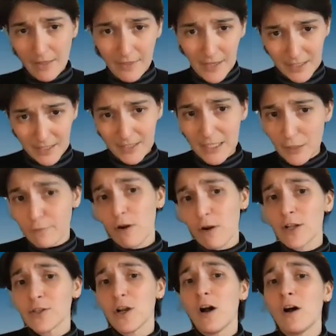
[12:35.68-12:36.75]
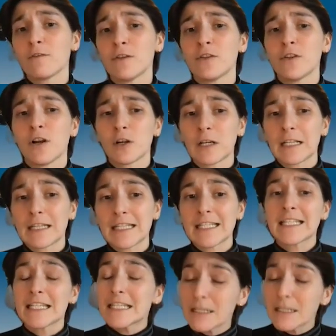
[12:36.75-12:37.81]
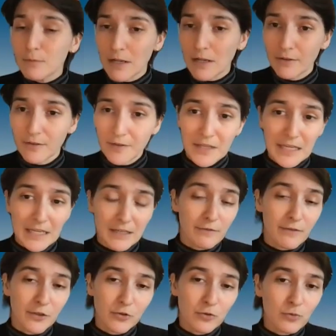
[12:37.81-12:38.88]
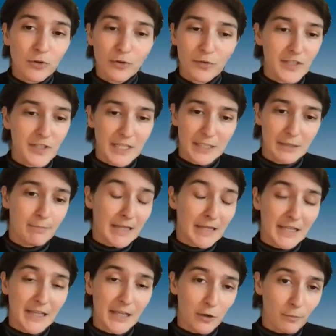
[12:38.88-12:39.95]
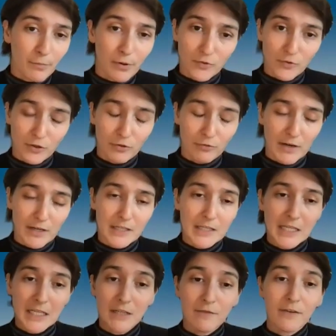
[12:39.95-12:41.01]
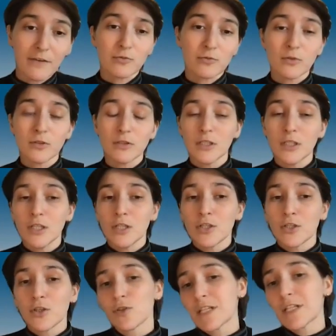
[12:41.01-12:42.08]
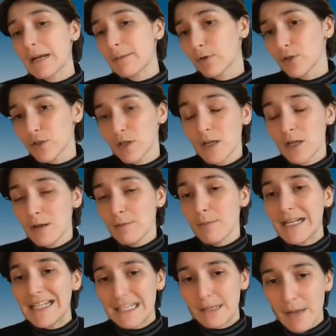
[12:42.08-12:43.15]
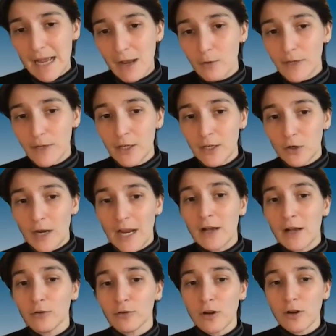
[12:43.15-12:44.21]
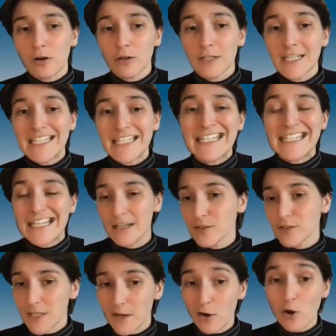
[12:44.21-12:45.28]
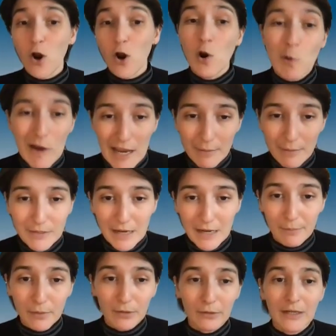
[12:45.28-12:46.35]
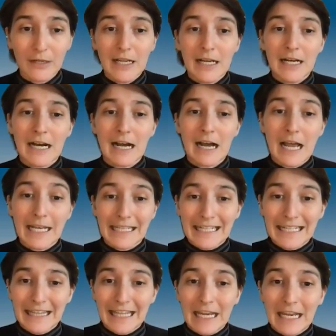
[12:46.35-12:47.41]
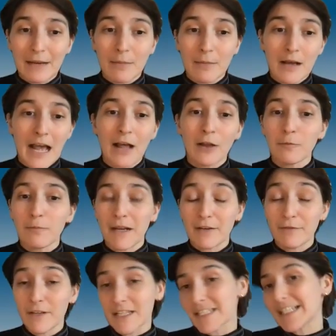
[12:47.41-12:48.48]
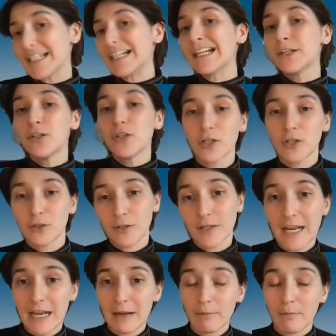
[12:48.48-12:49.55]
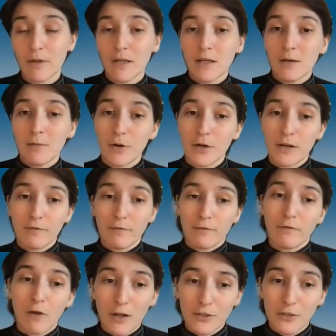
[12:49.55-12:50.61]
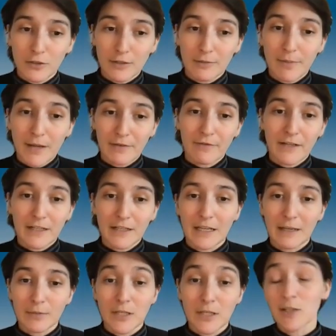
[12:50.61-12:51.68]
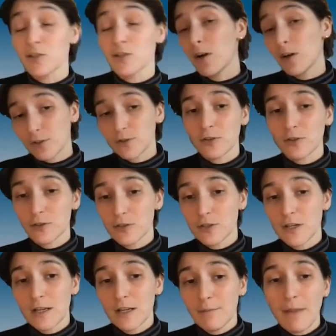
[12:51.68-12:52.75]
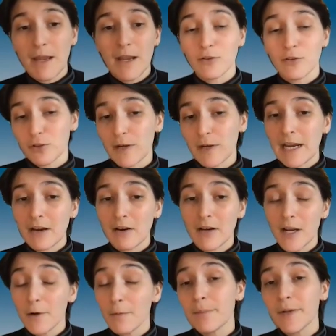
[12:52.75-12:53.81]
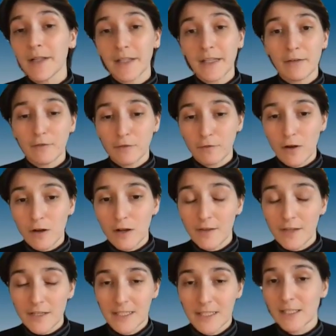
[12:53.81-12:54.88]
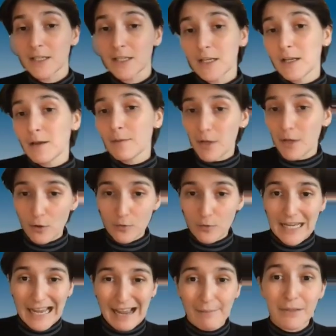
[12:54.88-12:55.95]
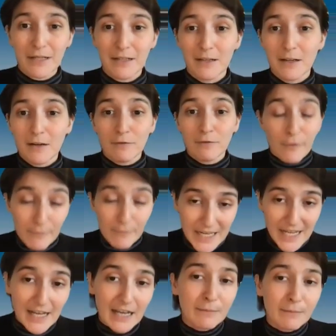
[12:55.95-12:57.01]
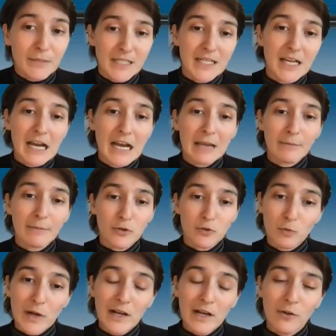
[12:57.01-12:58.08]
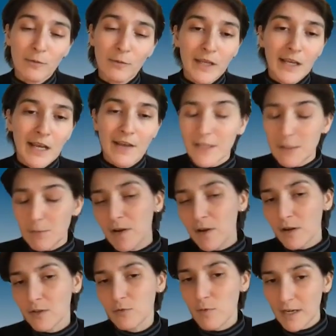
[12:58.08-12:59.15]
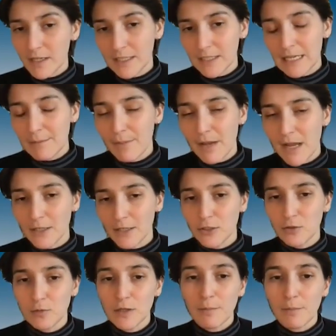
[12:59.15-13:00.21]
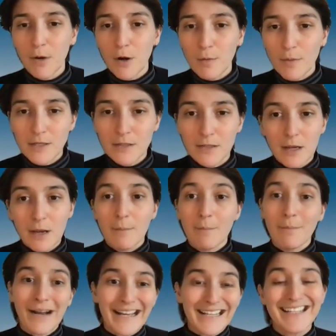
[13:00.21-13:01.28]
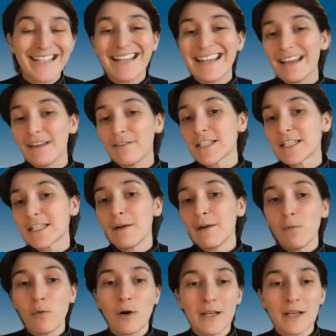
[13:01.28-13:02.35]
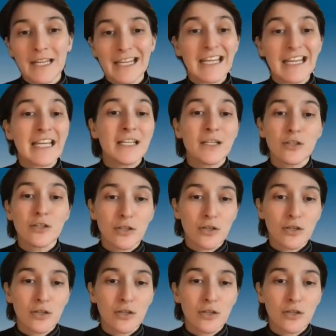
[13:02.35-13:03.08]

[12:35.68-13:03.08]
These frauds often target the system rather than the individual, though this doesn't mean that they don't pose a threat to the individual. So scammers might somehow get your health card details, say your OHIP number, and claim health benefits under your name, put in fraudulent benefit claims. Doctors may also carry out billing fraud. This has been known to happen from time to time as well. And this may not directly impact you in the moment, but if someone is